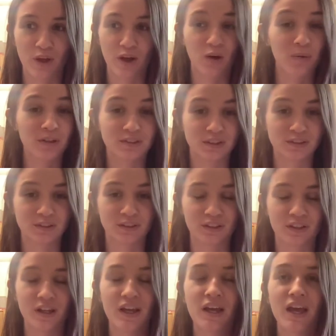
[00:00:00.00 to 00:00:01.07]
They always
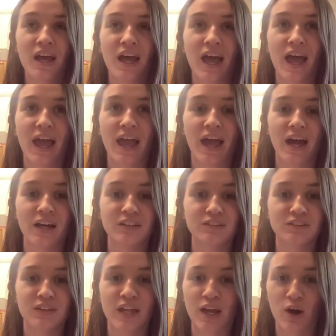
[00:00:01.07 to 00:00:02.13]
listen,
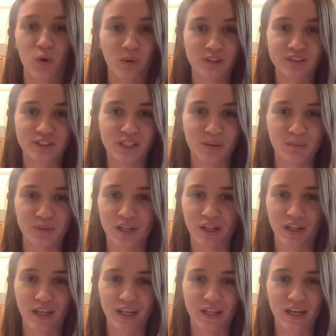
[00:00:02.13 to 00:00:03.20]
and they always seem
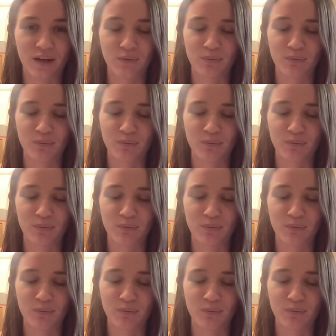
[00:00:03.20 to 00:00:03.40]
to